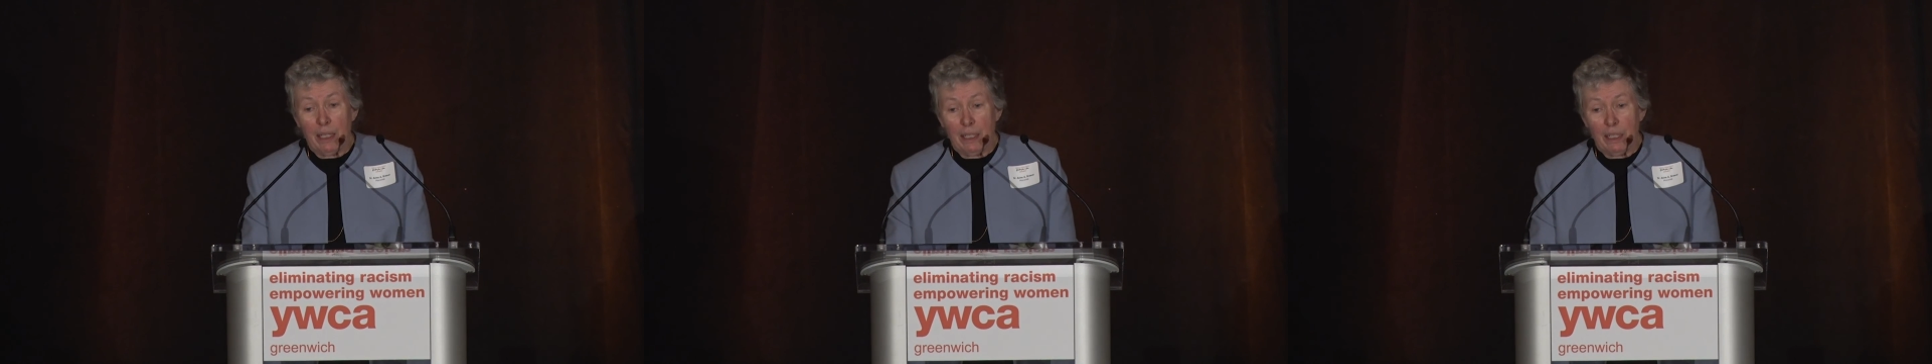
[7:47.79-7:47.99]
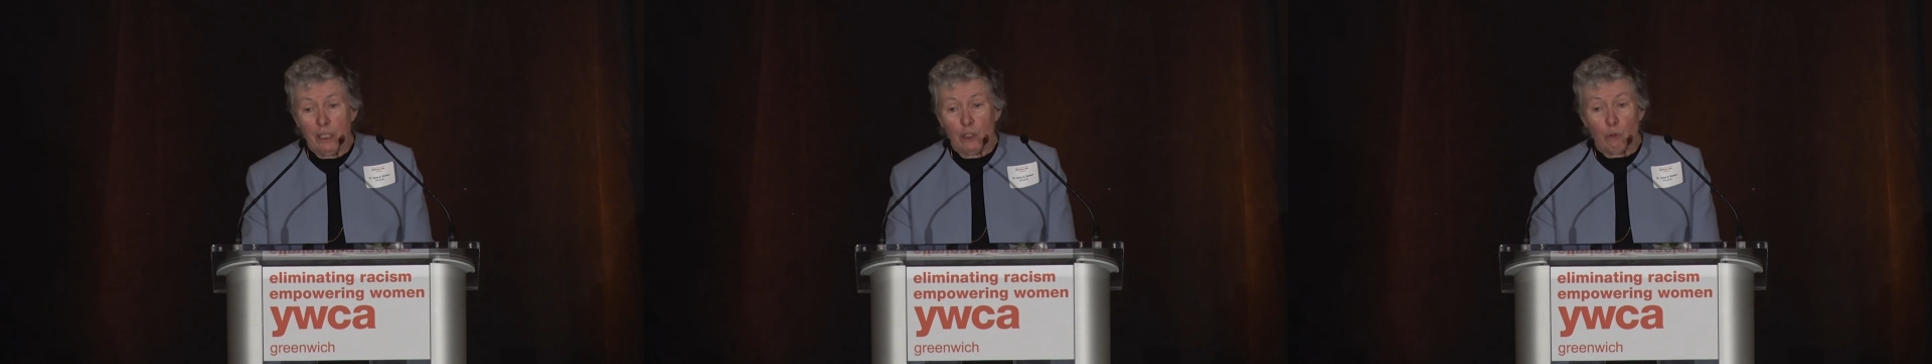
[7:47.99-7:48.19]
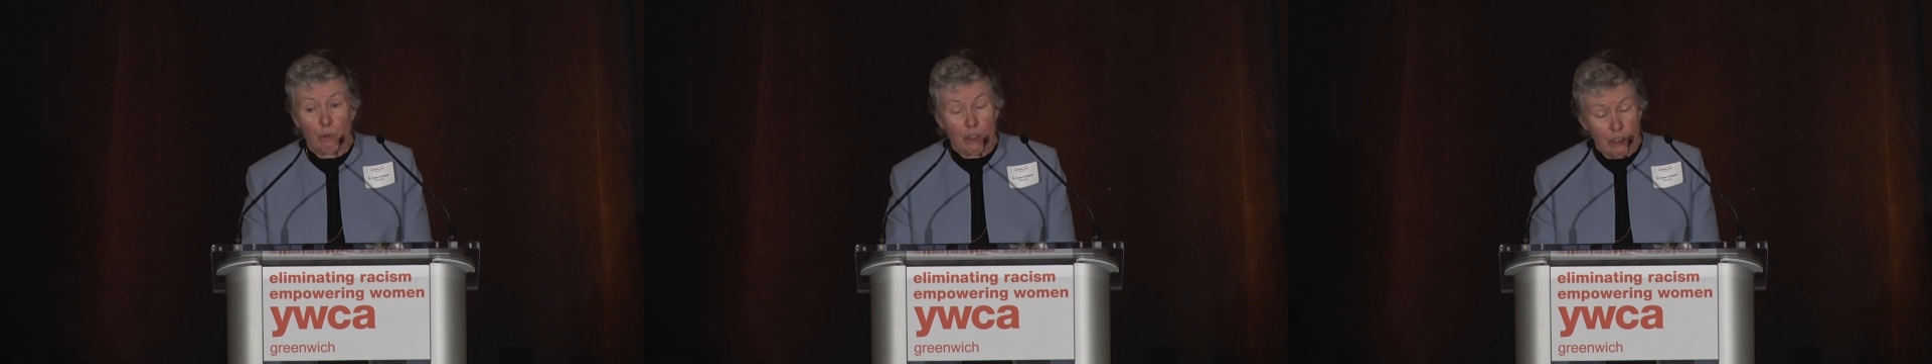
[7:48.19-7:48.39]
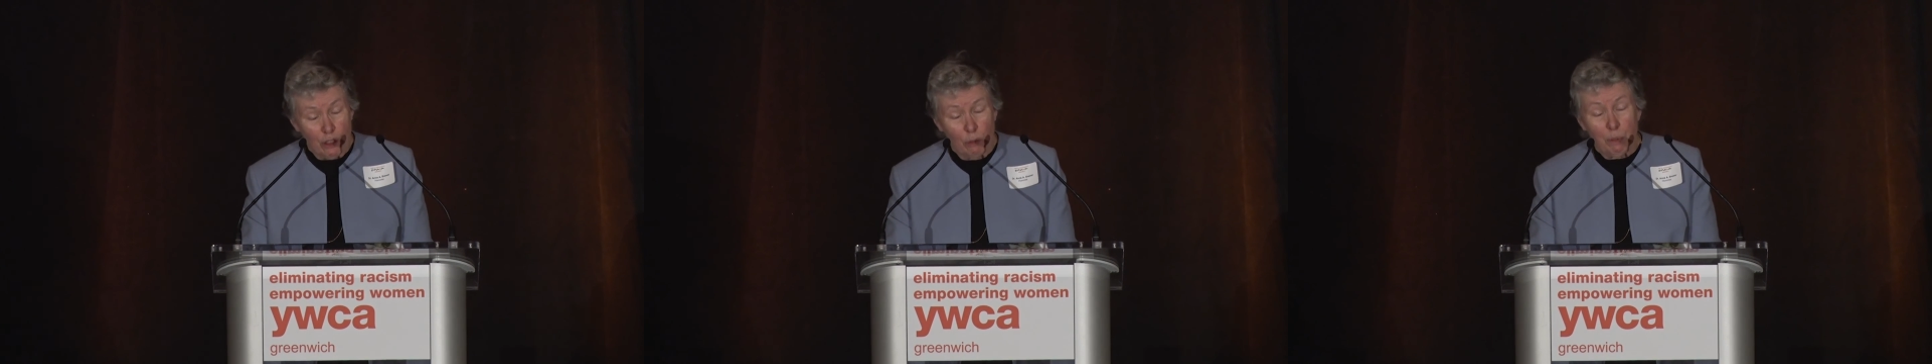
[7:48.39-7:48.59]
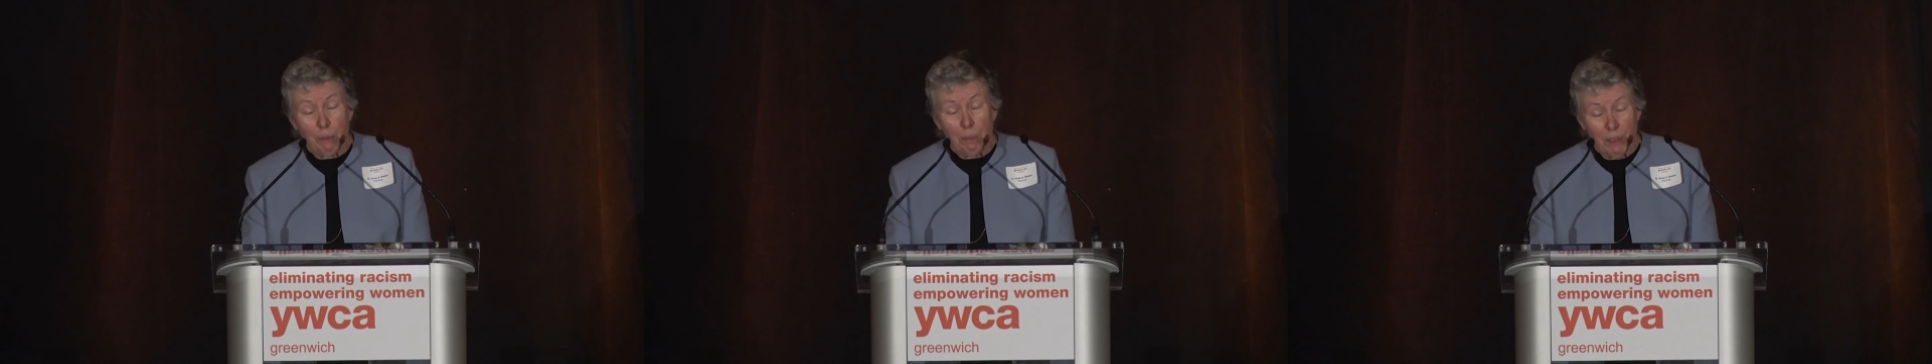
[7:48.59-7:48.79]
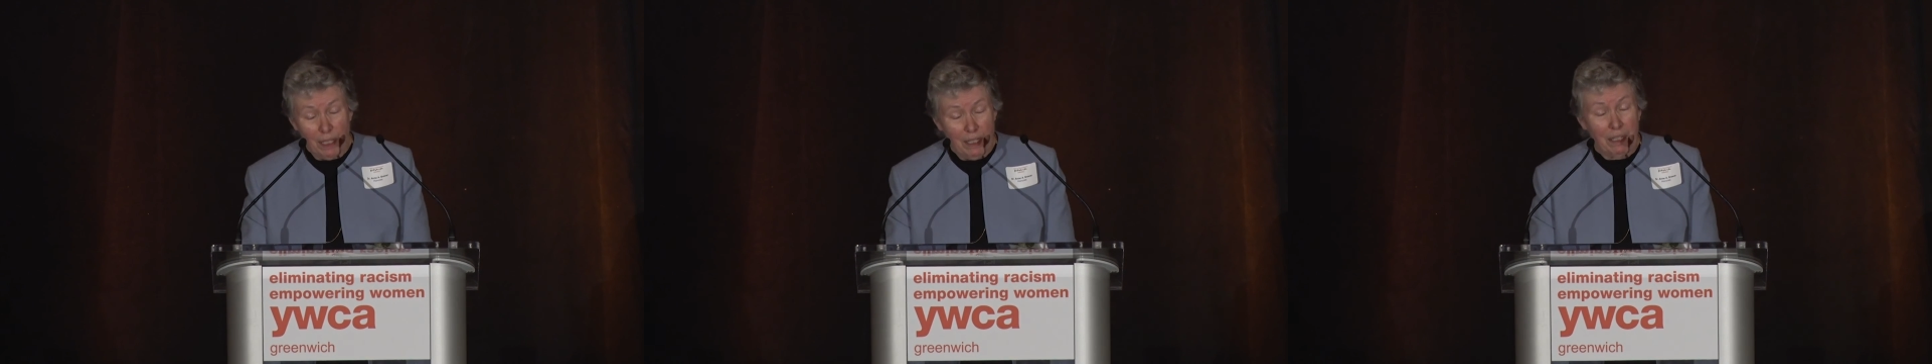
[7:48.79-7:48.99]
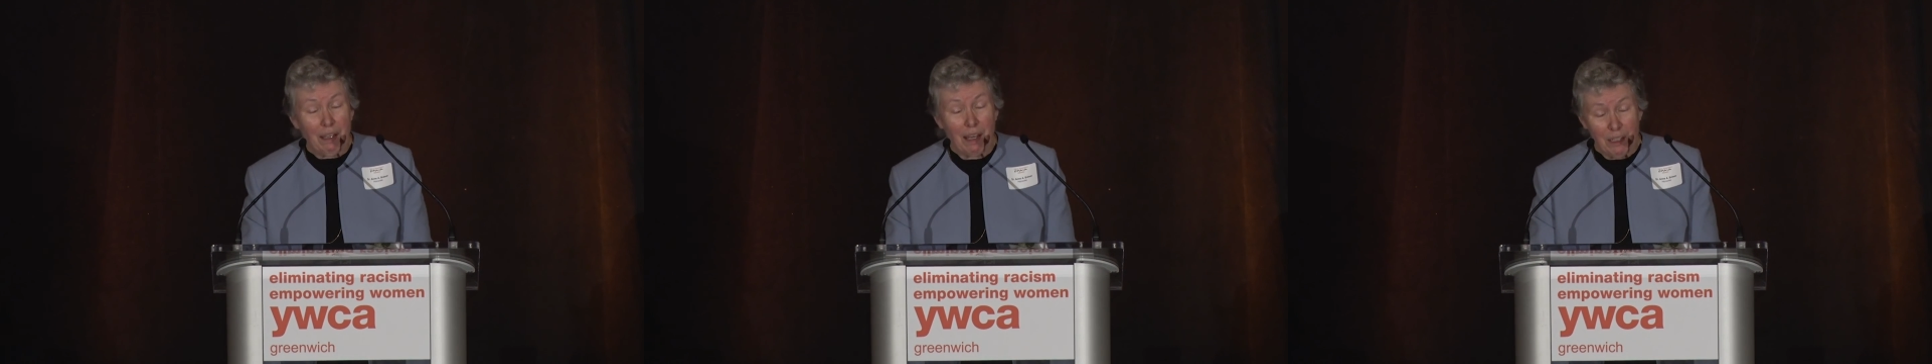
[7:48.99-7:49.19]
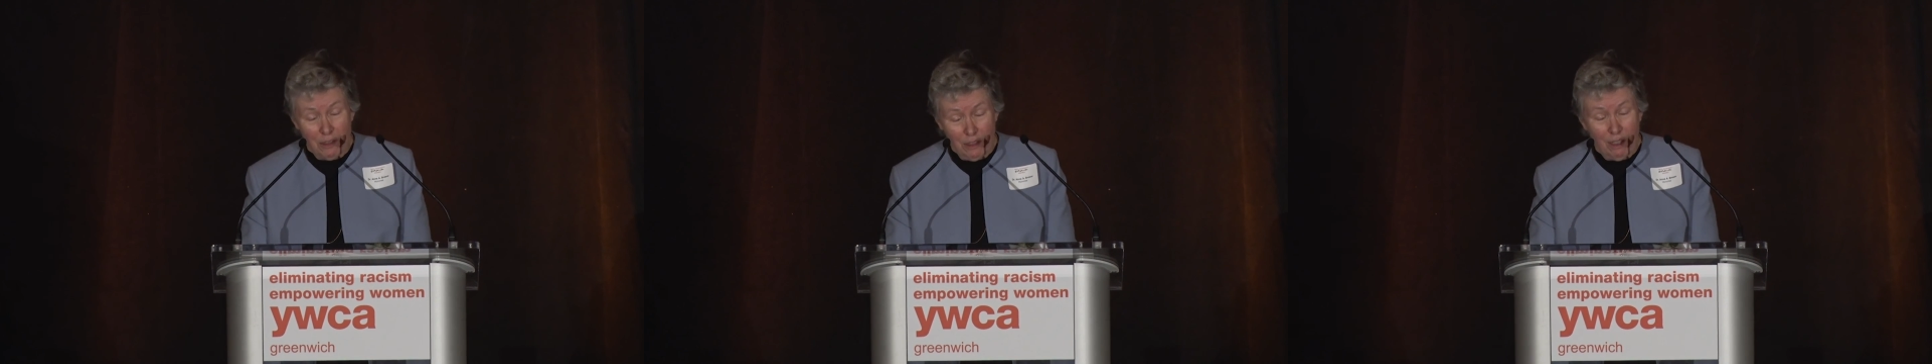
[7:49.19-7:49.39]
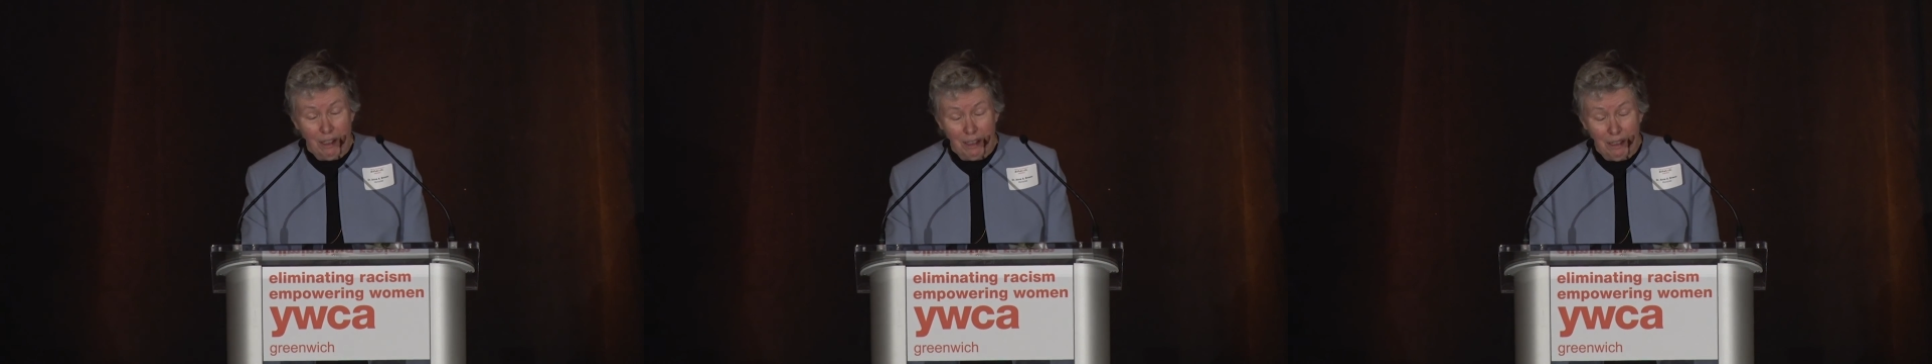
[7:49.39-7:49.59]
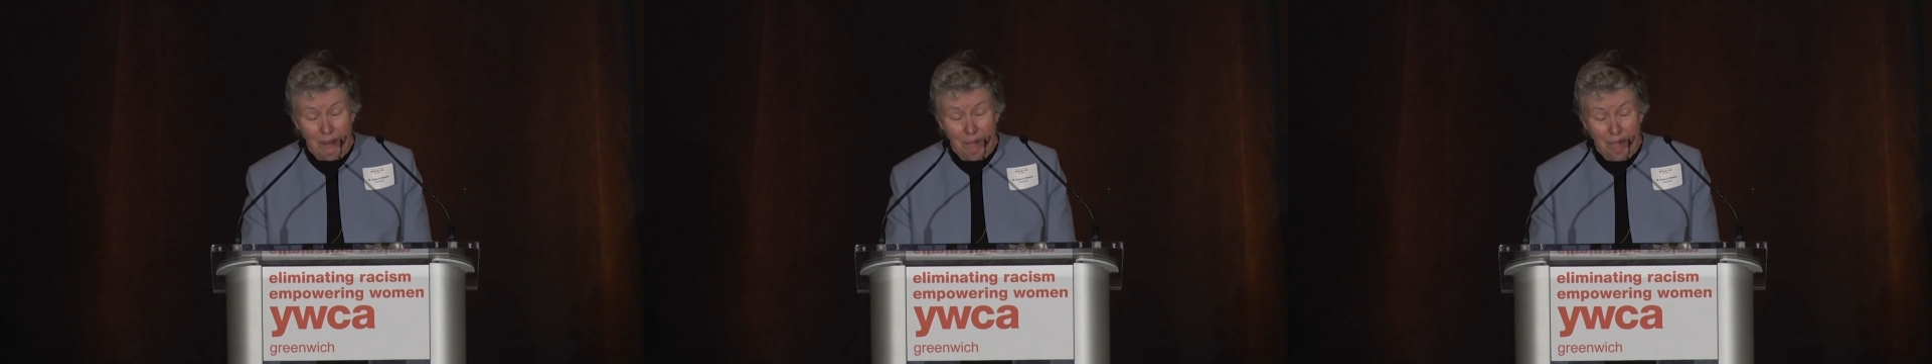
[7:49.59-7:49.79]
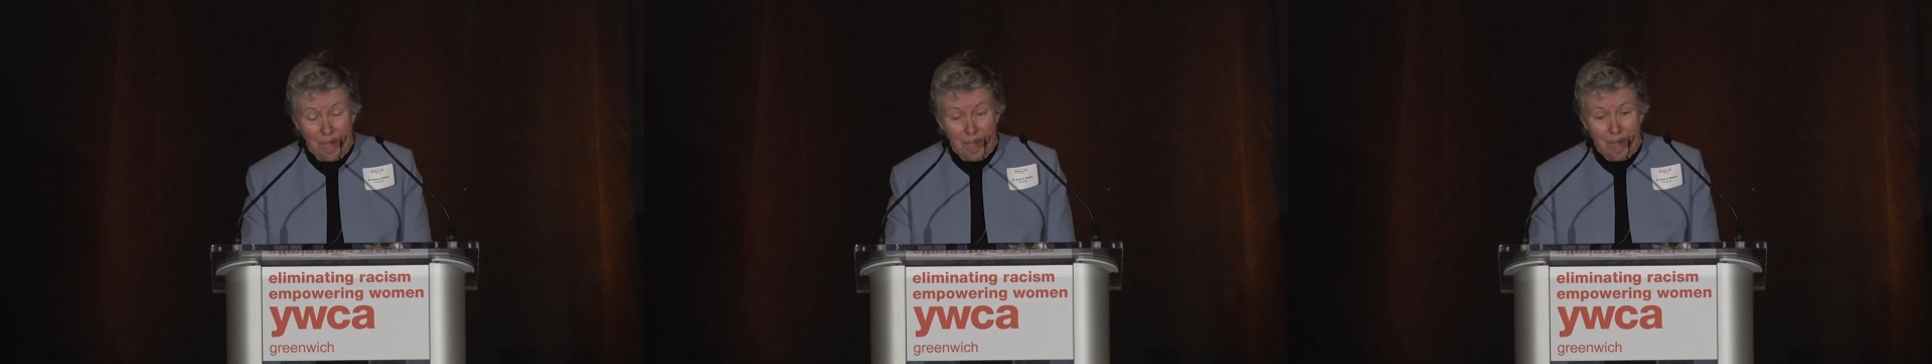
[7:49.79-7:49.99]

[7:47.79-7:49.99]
age would still be playing ice hockey.